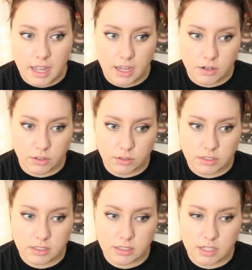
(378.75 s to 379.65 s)
handle
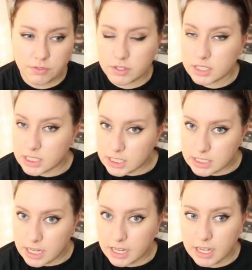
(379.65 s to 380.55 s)

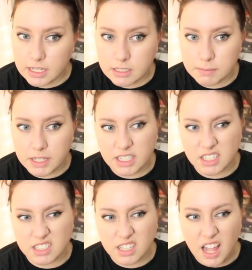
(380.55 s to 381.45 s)
differences, I guess,
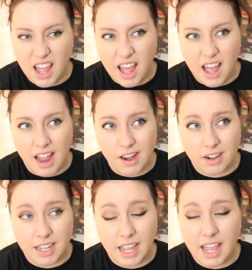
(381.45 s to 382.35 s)
because I
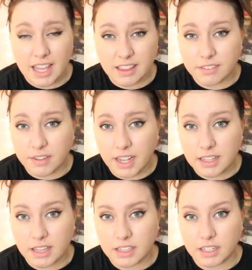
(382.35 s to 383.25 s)
already hate the
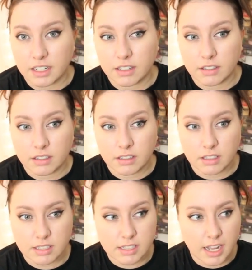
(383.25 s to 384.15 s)
fact that
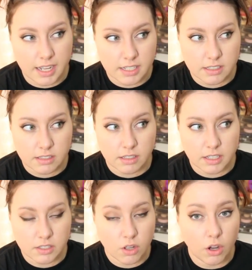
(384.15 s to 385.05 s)
the size
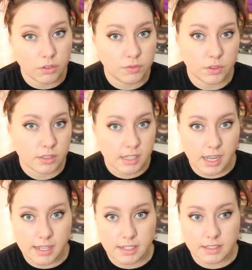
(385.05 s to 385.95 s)
is called full
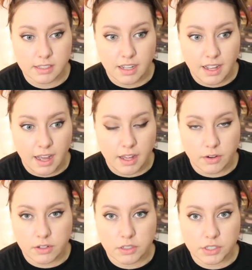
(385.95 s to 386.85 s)
size. I
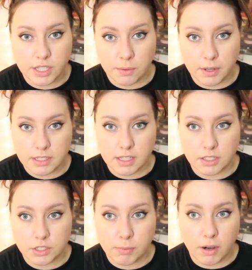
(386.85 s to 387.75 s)
don't understand why it's
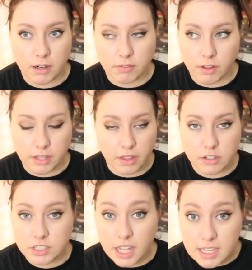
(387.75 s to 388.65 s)
not just part of all the
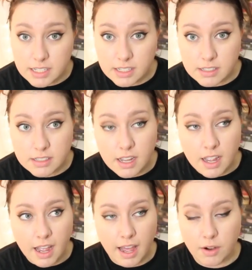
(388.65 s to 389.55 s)
other sizes.
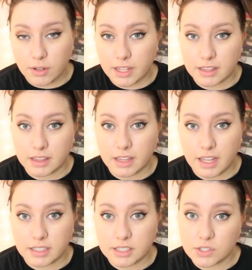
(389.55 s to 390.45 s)
I don't like that
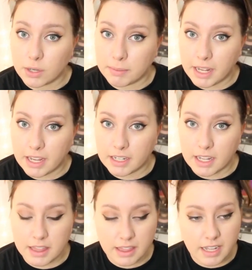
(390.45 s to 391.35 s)
they discriminate
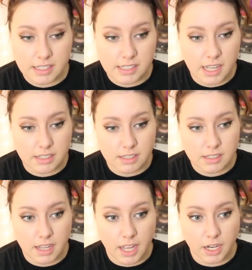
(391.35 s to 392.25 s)
in that
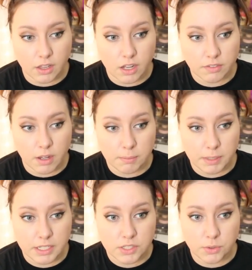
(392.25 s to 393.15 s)
sense, and a lot of
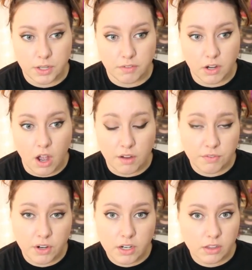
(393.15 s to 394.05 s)
companies don't even
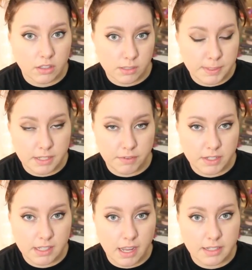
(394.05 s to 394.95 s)
offer
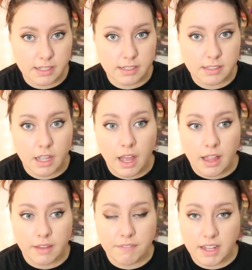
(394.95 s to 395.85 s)
specific sizes.
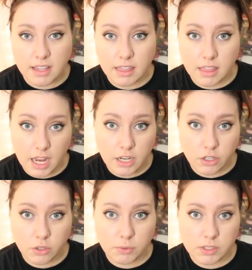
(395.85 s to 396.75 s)
The fact that they
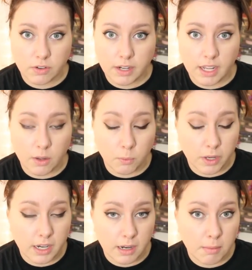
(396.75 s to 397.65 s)
do was already a
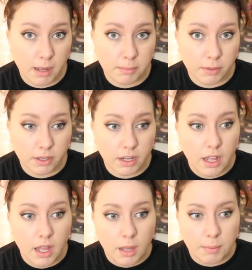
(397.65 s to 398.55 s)
win in my book,
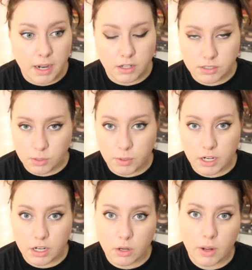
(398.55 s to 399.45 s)
but I also want
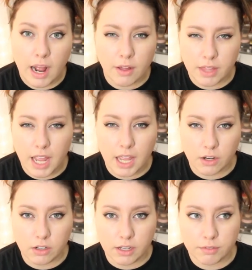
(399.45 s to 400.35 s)
to know how they
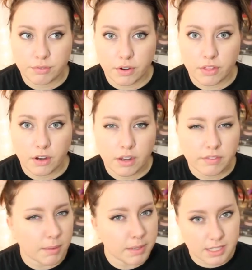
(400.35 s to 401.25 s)
handle it further, if
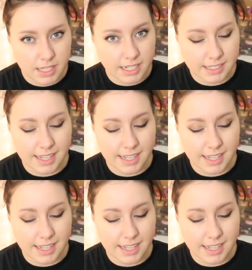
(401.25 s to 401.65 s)
that makes any